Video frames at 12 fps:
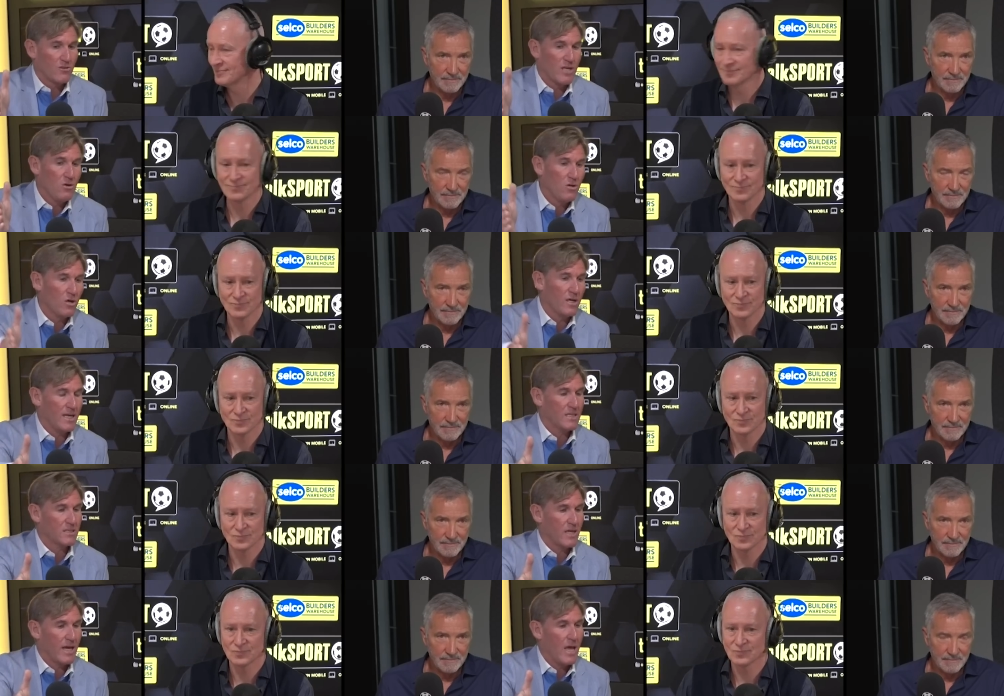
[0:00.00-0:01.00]
Speaker 1: So then you look at it and
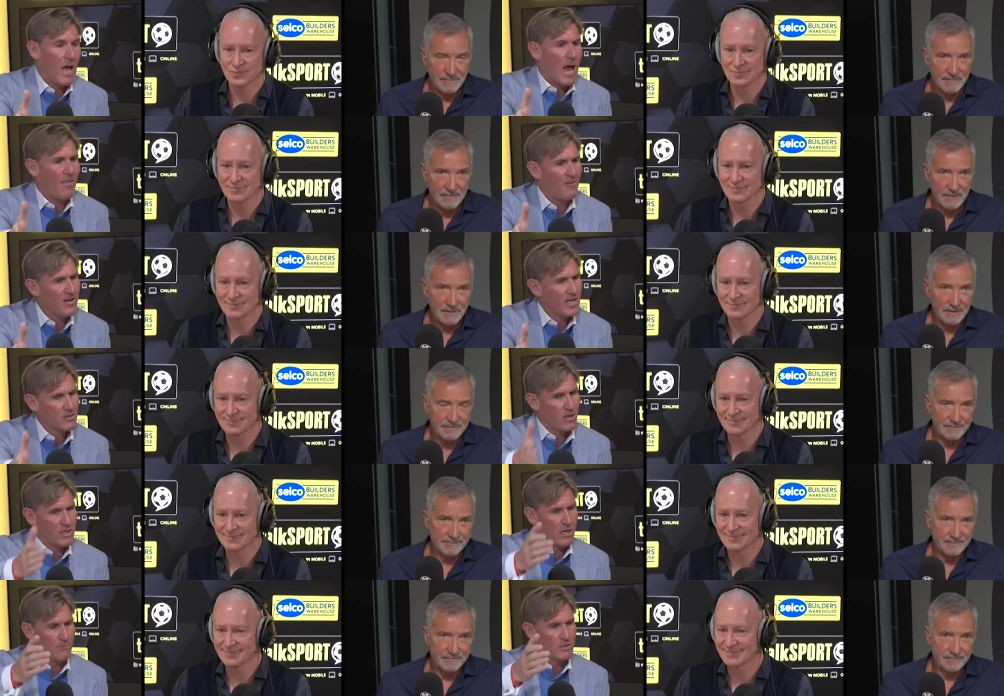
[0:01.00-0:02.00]
say, and then the next guy
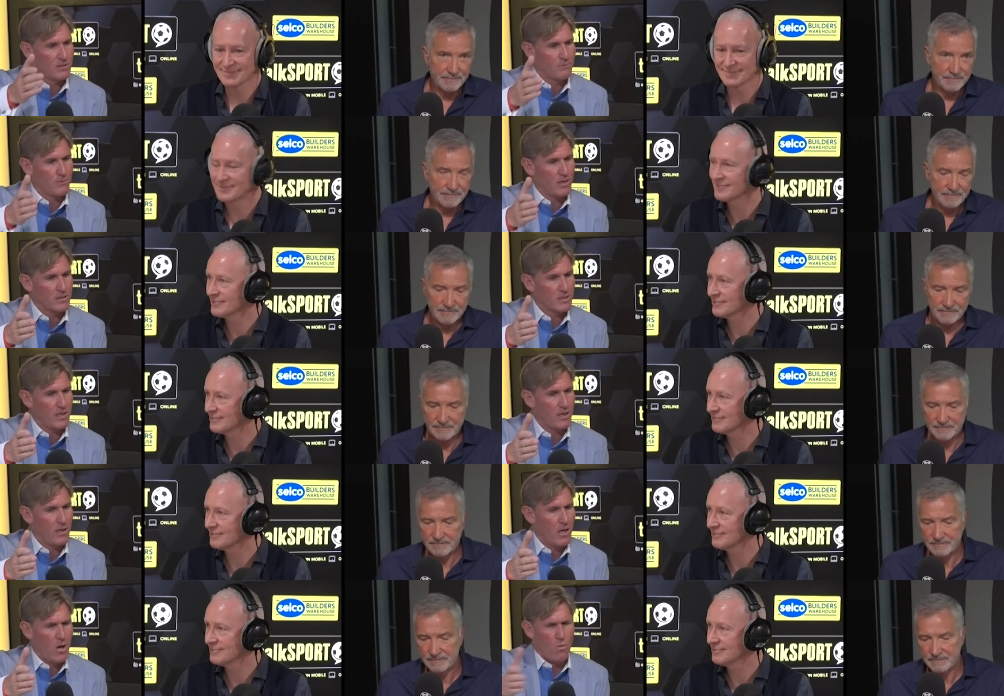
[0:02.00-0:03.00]
comes in and buys it.
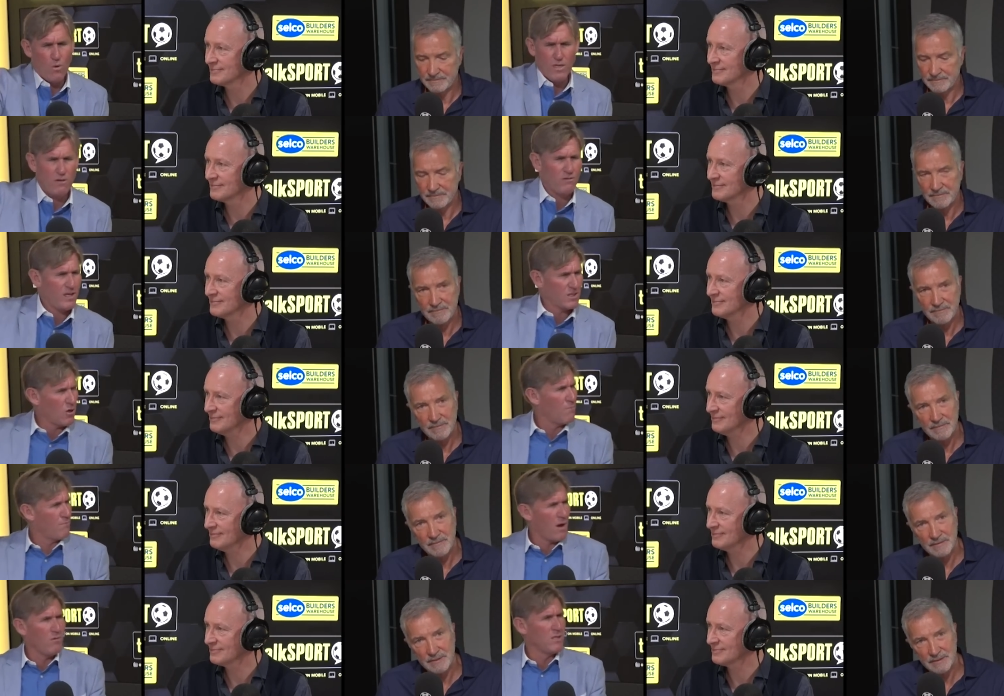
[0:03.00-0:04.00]
What do you think Todd
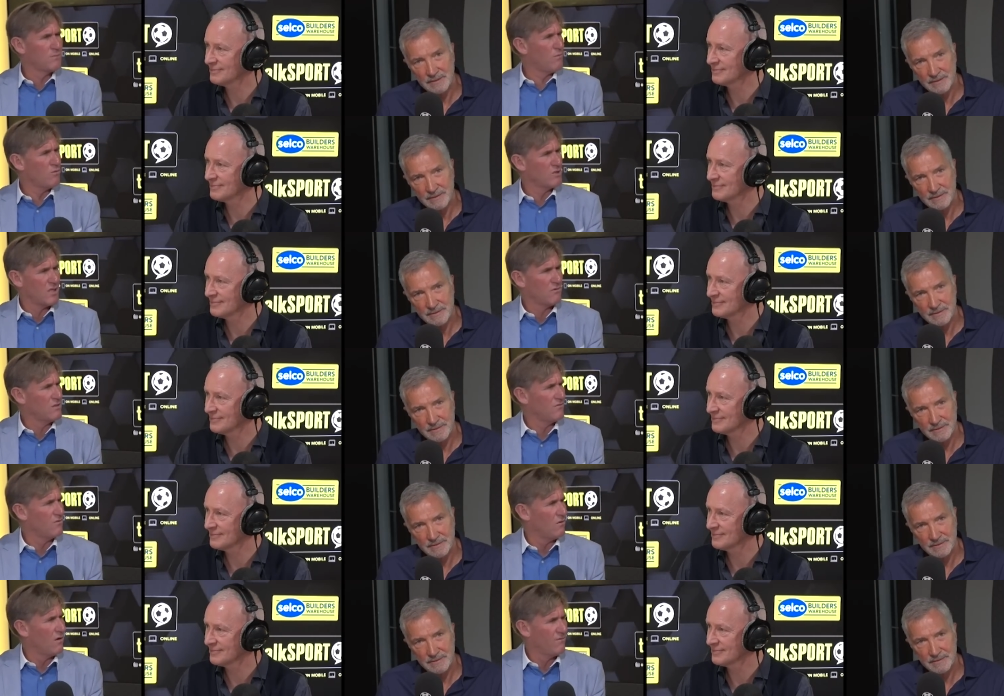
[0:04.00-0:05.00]
Bowley's bought Chelsea
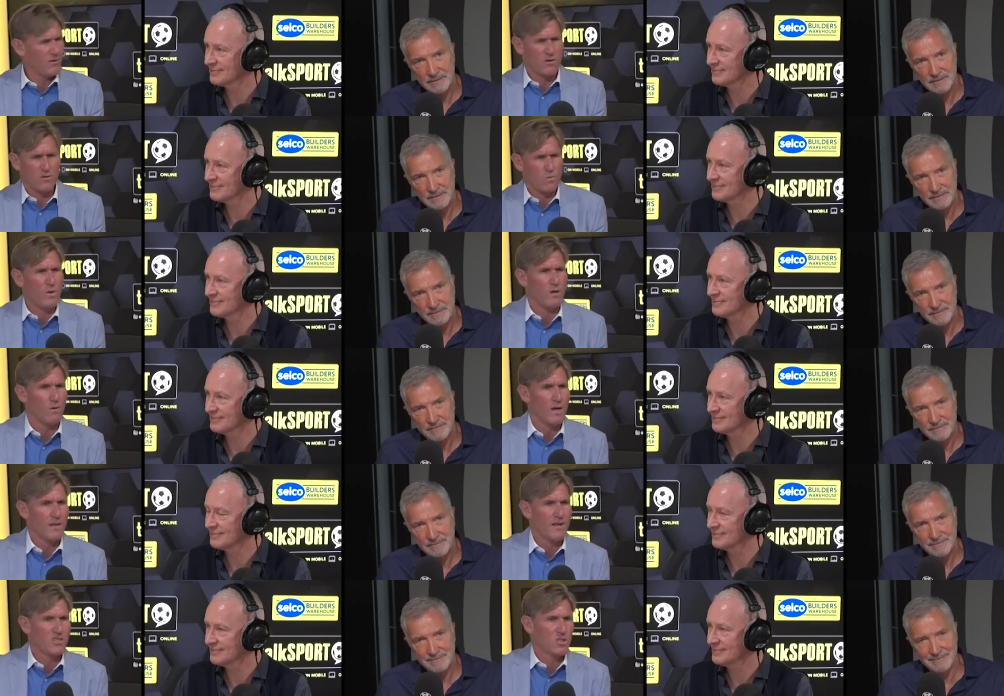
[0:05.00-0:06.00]
for? For goodwill.
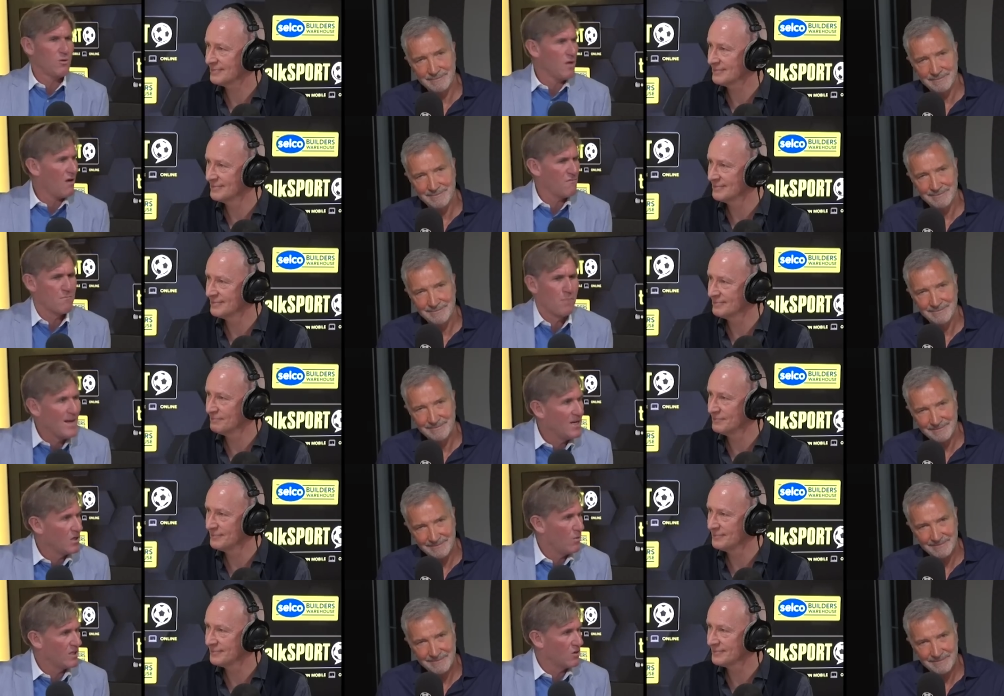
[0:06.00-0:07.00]
There's £2.5
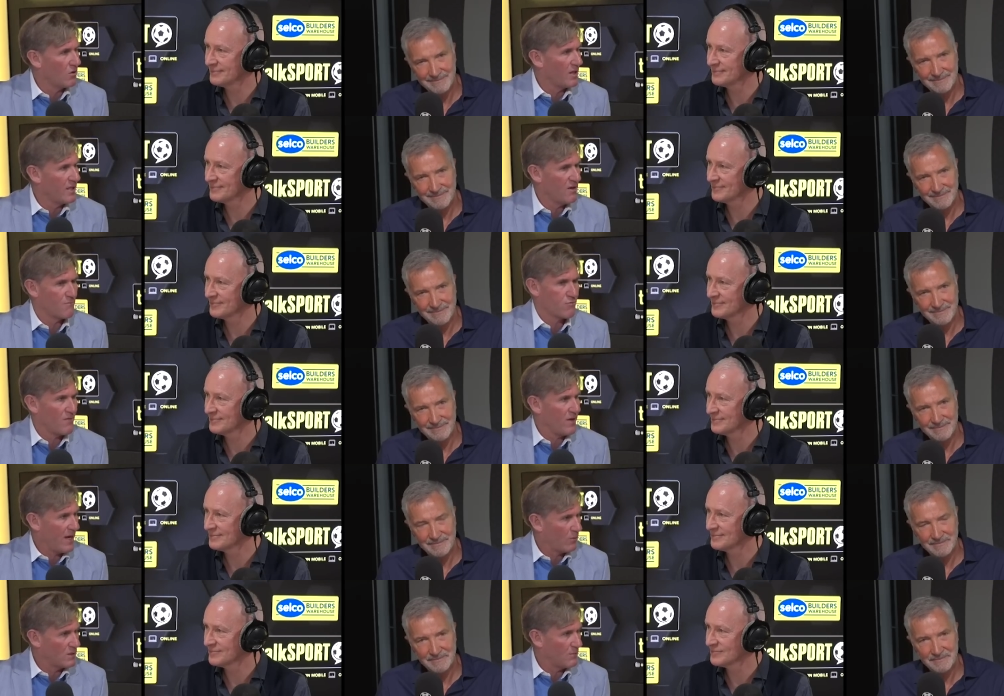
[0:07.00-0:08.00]
billion gone in there of private
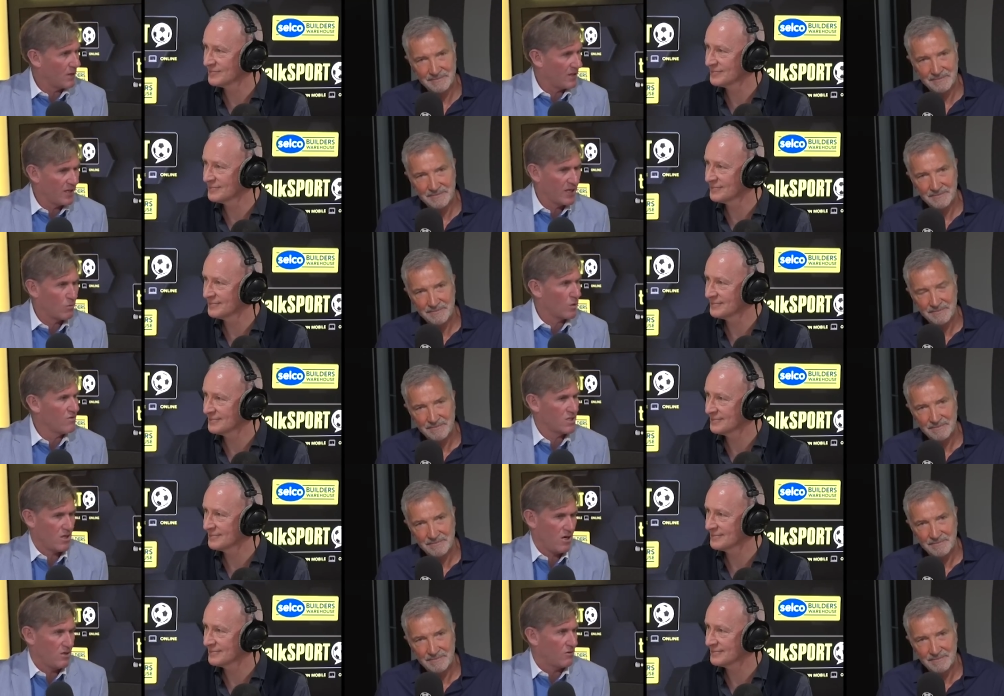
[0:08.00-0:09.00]
equity money. They're going to want to
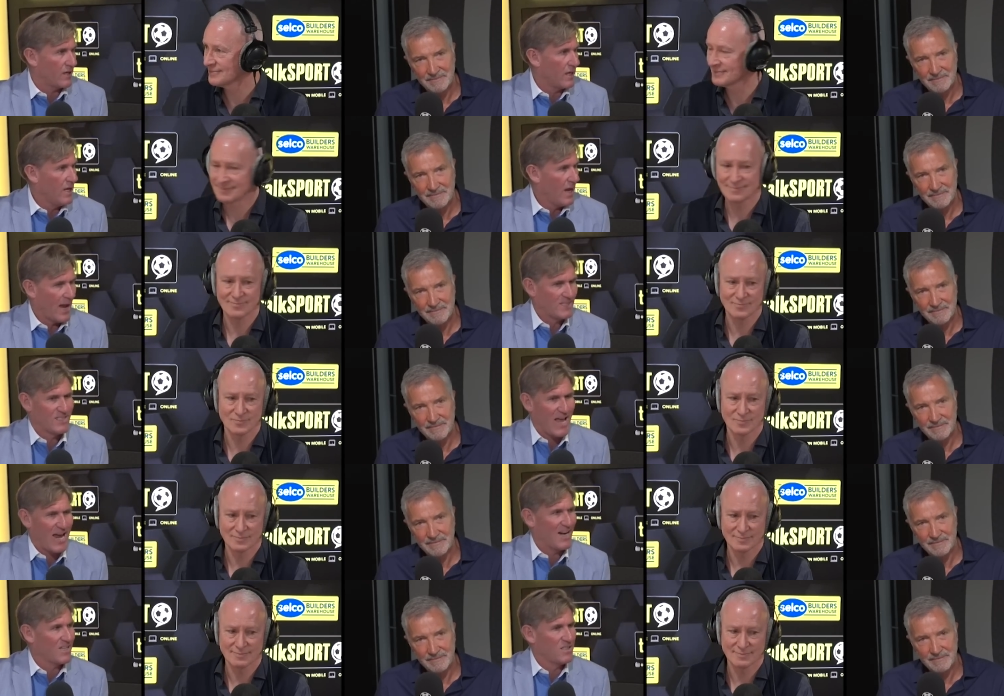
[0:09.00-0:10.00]
return on it. It's debt